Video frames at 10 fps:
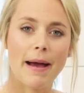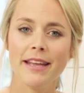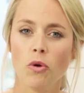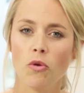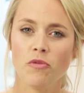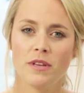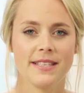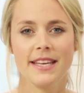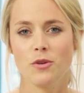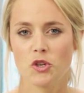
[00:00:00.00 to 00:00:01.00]
And because my
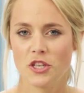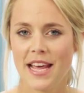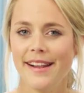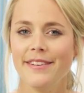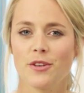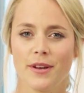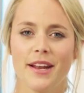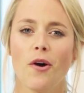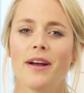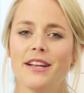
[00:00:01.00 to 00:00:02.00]
oven isn't only
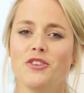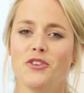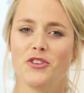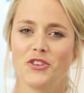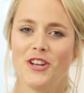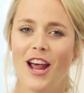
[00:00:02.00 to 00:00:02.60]
fast but smart as